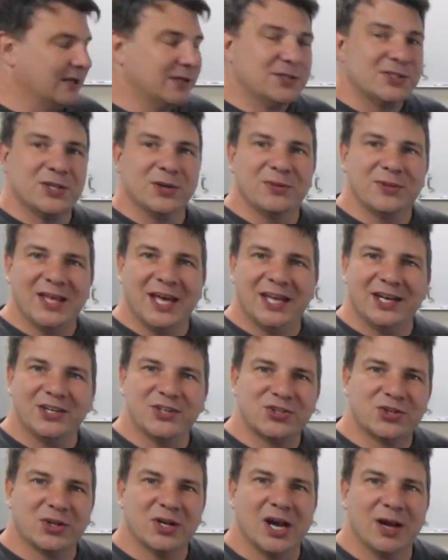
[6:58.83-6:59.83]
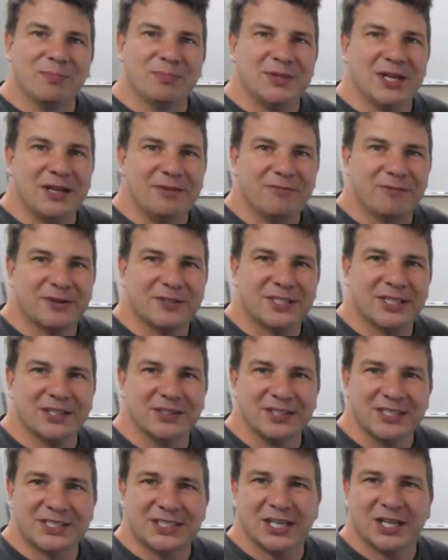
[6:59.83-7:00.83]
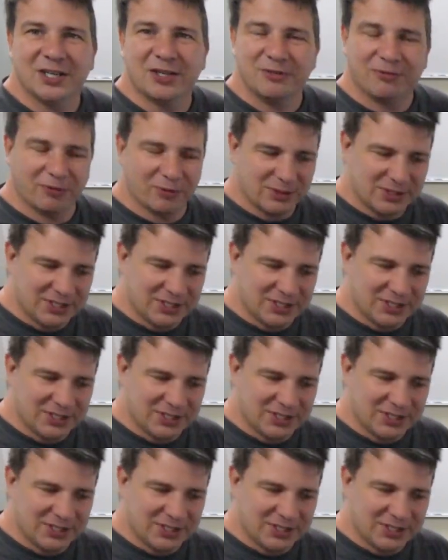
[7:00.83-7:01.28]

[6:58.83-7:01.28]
So that is your update for Tilley's Terror for